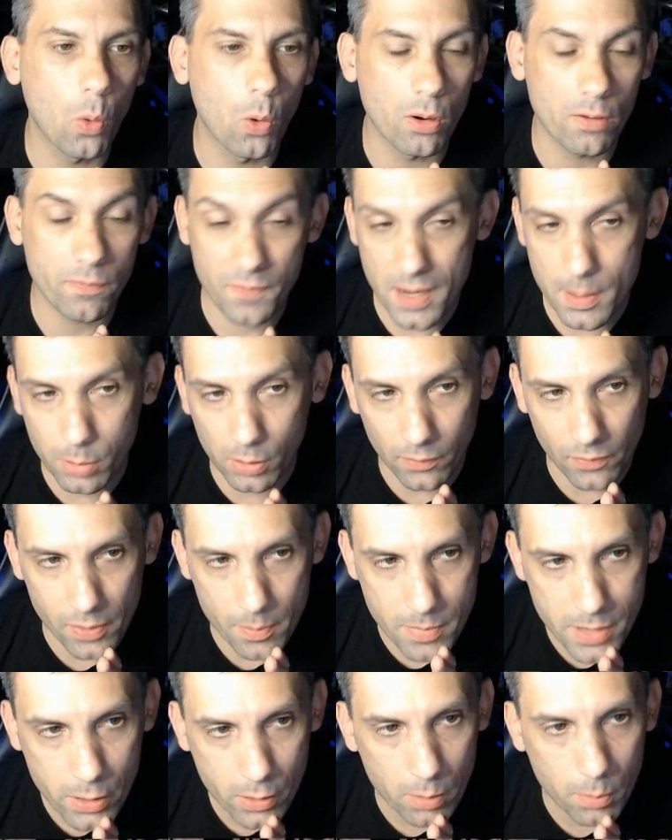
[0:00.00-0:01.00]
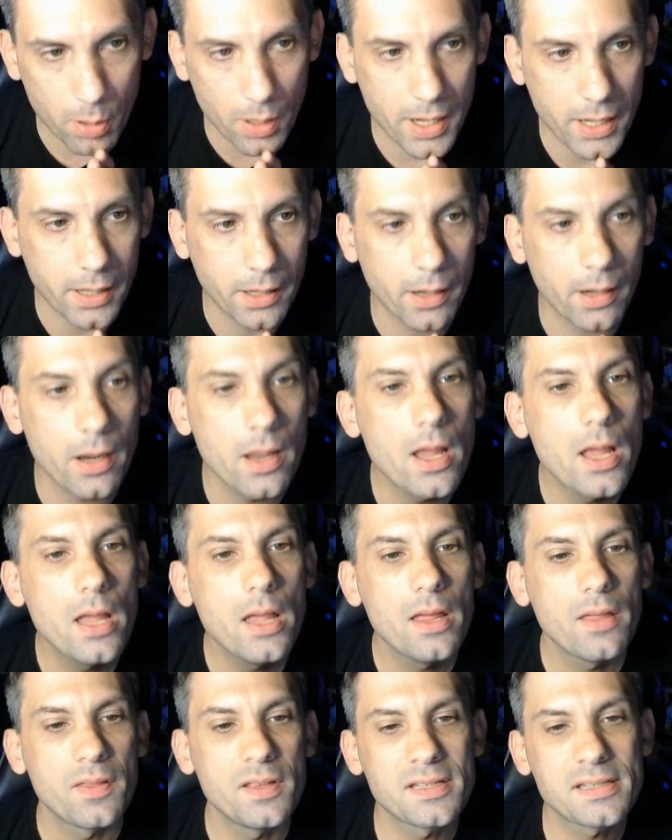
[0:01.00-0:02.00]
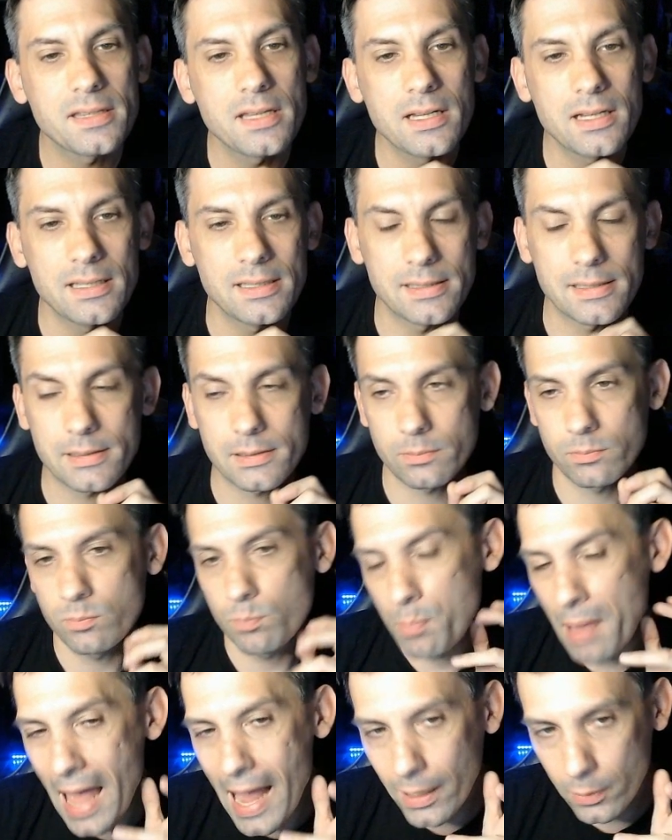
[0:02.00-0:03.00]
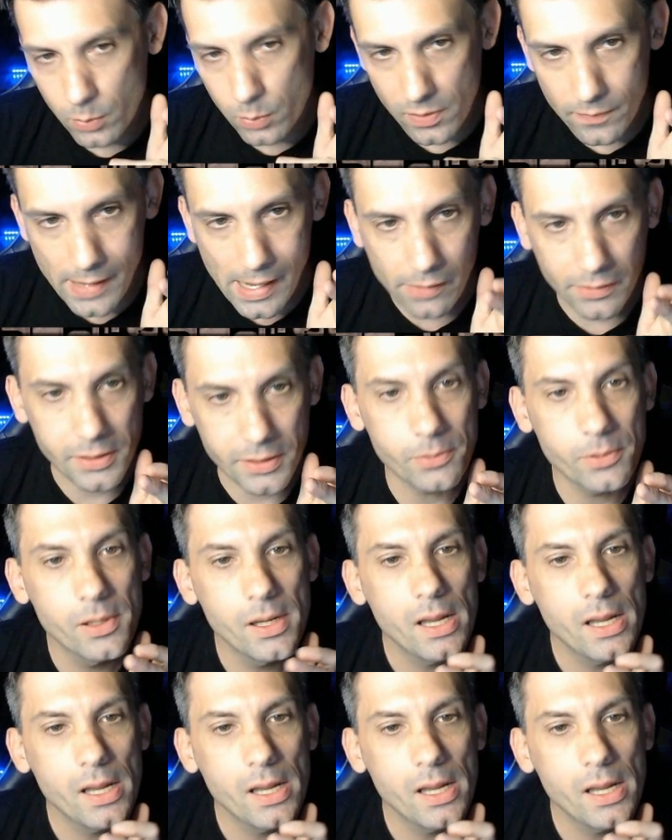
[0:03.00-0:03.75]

Fable of the Mirror Breaker, this thing is packed with value.